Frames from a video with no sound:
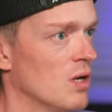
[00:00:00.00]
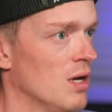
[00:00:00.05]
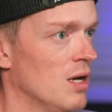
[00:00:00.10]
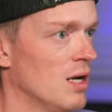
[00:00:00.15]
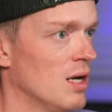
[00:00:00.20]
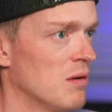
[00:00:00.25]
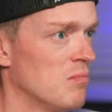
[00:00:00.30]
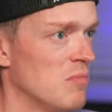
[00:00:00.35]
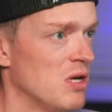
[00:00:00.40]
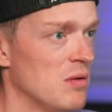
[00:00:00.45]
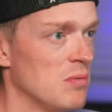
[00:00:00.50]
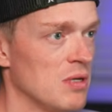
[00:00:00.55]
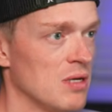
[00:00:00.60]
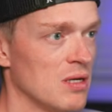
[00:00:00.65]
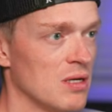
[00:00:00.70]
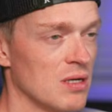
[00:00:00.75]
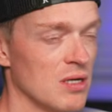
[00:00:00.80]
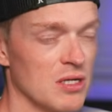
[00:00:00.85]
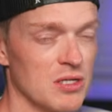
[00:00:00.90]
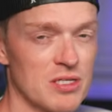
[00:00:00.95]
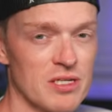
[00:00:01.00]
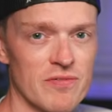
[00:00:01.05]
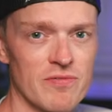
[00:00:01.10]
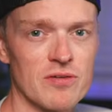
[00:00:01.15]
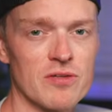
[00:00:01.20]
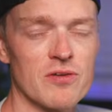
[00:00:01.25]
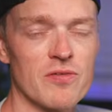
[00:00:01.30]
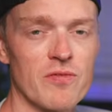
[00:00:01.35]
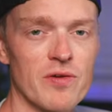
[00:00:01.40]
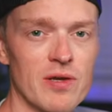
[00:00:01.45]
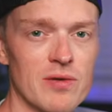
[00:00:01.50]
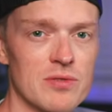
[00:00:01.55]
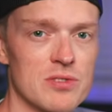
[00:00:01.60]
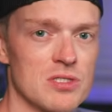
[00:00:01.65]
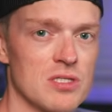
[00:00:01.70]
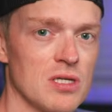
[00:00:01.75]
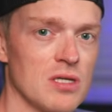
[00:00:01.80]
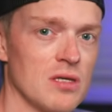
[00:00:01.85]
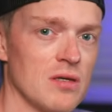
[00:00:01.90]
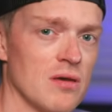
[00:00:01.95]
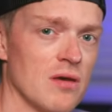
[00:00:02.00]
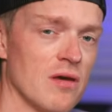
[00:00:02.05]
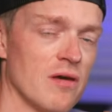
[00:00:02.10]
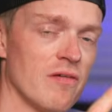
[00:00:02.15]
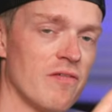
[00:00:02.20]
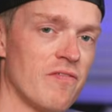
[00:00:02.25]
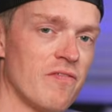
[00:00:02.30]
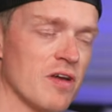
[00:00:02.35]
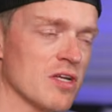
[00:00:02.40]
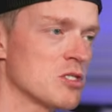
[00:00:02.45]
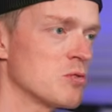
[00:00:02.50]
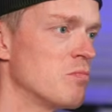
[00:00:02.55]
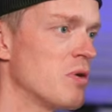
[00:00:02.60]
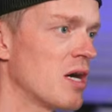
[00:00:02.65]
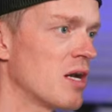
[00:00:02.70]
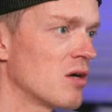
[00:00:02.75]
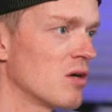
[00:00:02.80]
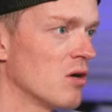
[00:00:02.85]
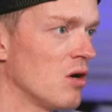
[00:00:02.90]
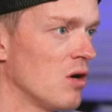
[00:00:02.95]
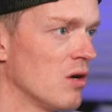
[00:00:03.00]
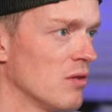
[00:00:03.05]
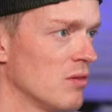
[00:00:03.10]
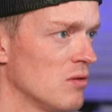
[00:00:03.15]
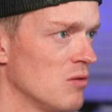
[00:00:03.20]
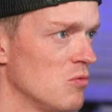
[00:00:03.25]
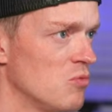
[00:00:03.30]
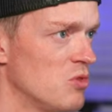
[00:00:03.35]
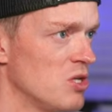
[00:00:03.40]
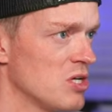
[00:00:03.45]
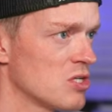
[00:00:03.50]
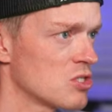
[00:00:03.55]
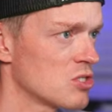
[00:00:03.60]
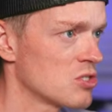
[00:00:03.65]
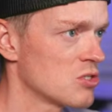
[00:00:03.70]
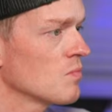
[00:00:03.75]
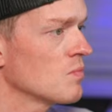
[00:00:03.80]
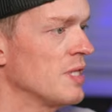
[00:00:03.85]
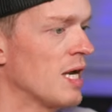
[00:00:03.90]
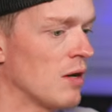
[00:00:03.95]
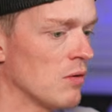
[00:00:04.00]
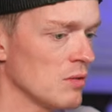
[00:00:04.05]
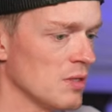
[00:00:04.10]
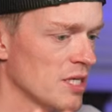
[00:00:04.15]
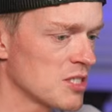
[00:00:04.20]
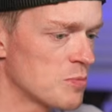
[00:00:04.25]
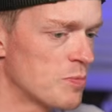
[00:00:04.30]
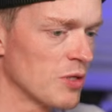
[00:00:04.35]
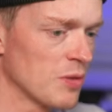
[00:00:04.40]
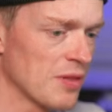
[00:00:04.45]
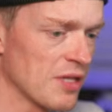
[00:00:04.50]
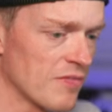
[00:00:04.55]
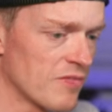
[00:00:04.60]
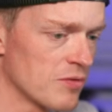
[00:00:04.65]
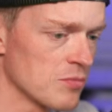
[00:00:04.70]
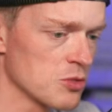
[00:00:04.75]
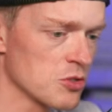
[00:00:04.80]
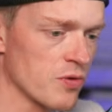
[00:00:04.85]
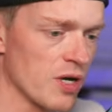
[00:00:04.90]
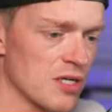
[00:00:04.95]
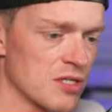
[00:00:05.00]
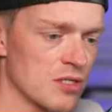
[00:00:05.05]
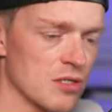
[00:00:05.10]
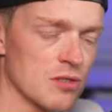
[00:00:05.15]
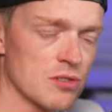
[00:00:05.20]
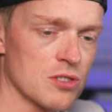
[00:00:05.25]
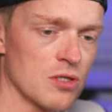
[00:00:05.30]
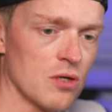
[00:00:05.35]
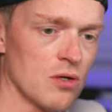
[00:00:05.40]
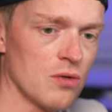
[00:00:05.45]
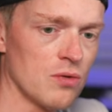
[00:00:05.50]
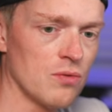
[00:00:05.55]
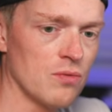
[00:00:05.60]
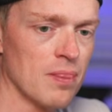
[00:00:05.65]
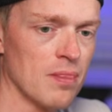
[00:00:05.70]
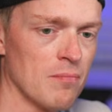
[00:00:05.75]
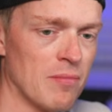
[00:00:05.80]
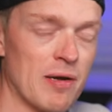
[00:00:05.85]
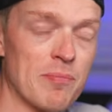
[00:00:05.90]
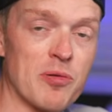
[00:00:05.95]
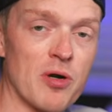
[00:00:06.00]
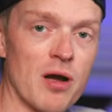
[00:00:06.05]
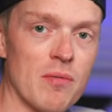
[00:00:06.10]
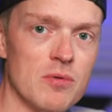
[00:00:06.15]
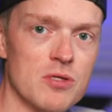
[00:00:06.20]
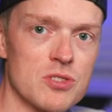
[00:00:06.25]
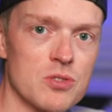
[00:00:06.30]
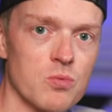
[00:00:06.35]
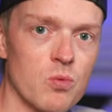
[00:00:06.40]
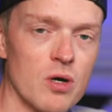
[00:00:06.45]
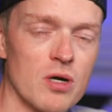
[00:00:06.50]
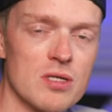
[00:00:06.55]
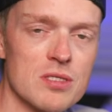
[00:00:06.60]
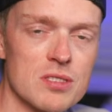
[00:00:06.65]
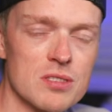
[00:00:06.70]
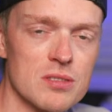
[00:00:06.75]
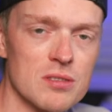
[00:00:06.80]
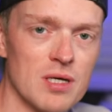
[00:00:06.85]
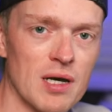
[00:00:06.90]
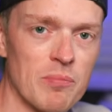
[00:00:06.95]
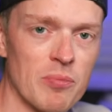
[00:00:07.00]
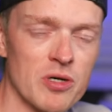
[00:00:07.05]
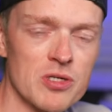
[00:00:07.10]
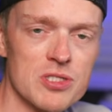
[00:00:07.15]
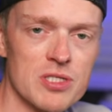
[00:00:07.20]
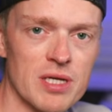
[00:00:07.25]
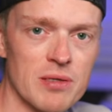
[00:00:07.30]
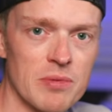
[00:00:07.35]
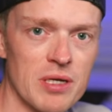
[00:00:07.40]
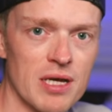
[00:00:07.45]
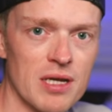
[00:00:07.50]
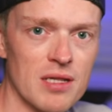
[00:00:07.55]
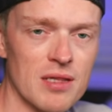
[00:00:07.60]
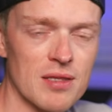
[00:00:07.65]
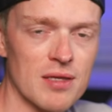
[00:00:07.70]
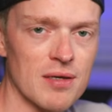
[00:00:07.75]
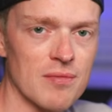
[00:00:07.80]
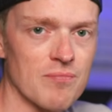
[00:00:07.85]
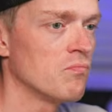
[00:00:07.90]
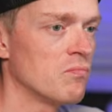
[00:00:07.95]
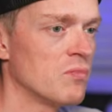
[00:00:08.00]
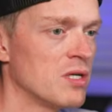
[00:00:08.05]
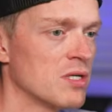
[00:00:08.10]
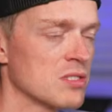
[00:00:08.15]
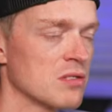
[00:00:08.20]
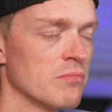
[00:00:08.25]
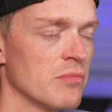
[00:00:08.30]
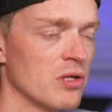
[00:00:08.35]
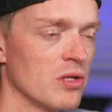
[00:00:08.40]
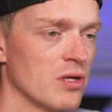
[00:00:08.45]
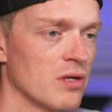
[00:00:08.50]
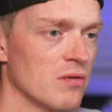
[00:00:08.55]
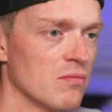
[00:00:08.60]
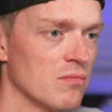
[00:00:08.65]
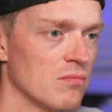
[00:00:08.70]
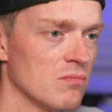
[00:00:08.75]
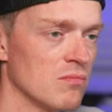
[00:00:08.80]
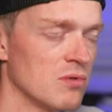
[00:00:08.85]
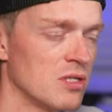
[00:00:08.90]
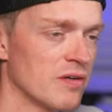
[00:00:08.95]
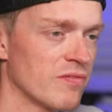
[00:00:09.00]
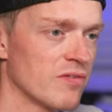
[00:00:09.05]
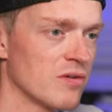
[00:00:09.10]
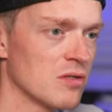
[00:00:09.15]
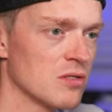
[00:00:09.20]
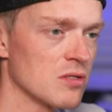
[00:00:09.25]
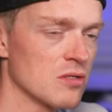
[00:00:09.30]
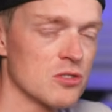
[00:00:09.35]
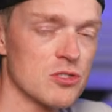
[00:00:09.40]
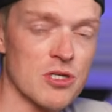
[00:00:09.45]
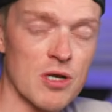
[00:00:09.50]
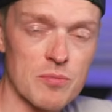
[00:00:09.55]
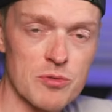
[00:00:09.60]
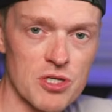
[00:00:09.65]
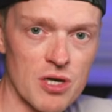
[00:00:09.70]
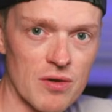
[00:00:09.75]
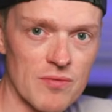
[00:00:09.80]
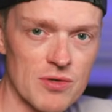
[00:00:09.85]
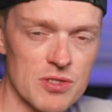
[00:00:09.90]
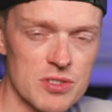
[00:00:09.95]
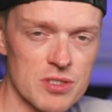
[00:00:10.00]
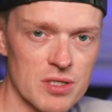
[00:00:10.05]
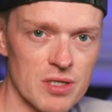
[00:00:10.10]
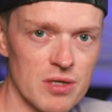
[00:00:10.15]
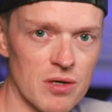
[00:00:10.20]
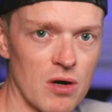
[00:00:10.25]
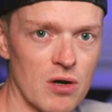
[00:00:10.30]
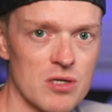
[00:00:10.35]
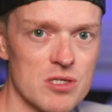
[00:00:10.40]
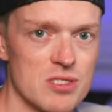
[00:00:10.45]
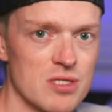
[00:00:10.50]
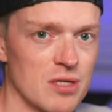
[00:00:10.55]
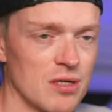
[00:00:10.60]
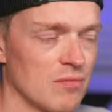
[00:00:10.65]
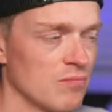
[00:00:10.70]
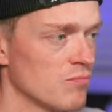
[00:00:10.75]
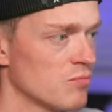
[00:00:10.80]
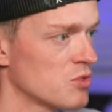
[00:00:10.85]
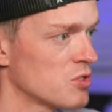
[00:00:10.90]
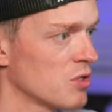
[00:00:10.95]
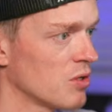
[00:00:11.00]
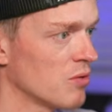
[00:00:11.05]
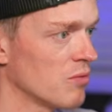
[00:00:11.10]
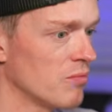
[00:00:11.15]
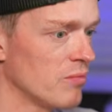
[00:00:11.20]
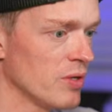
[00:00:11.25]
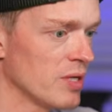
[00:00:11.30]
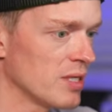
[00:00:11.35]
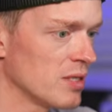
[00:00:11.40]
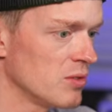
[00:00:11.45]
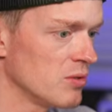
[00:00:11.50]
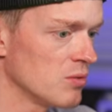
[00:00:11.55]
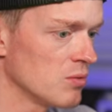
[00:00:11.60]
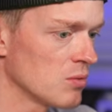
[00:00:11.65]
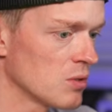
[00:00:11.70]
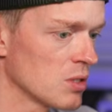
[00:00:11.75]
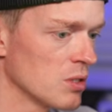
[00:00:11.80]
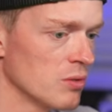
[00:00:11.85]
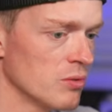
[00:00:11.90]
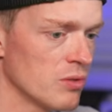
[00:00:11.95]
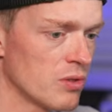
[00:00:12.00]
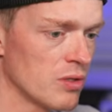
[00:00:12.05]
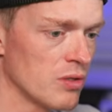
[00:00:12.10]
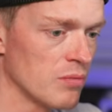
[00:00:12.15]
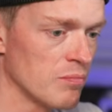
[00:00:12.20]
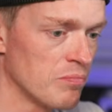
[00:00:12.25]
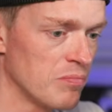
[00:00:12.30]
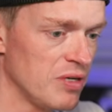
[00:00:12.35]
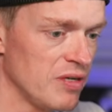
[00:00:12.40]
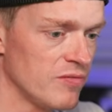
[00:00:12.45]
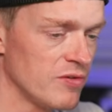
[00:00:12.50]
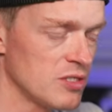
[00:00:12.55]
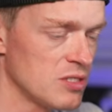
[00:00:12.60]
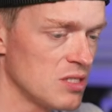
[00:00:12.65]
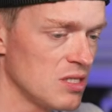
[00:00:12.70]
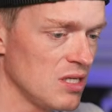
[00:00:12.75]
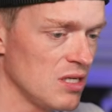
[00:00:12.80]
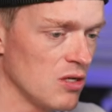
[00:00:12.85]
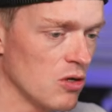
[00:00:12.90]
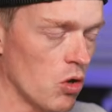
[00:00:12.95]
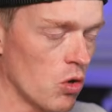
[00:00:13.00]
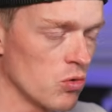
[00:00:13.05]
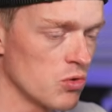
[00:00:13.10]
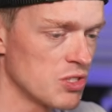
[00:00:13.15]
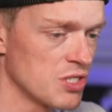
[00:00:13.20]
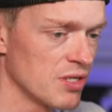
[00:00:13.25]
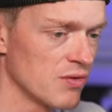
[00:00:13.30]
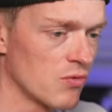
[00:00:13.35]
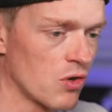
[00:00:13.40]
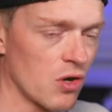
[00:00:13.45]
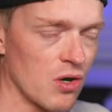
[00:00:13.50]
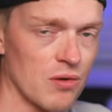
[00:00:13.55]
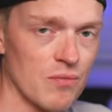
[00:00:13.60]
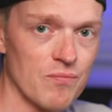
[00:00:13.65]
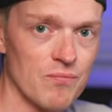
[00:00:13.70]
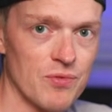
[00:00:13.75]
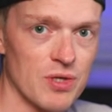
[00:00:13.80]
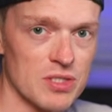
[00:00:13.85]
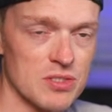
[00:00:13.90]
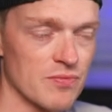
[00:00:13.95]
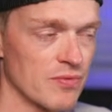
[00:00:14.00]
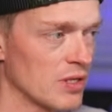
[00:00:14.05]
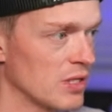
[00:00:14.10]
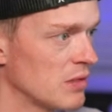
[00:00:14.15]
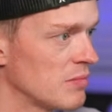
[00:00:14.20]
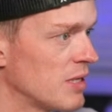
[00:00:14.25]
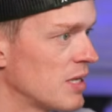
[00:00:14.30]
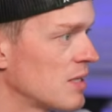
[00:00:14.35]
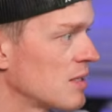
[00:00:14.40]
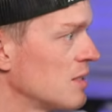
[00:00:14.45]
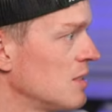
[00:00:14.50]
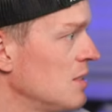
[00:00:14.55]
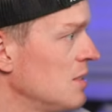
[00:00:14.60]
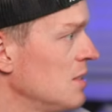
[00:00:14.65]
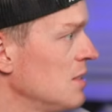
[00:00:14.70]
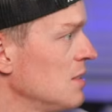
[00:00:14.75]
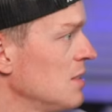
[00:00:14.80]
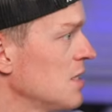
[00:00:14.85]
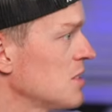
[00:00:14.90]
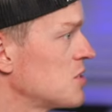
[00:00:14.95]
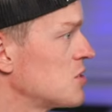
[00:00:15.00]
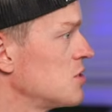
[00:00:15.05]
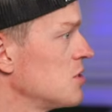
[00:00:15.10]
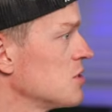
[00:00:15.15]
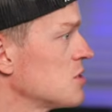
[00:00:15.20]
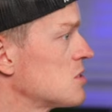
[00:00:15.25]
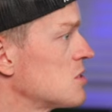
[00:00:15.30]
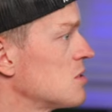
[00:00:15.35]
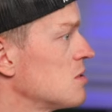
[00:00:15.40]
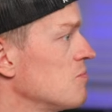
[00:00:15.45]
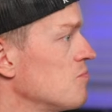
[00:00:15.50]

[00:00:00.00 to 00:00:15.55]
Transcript: maybe a different frequency fits better on this. Now let's build that from scratch. So my promise was a punch can be anything. There's a million different subgenres in hardstyle. So you can do clunk, PVC, OG raw, doesn't really matter. Let's just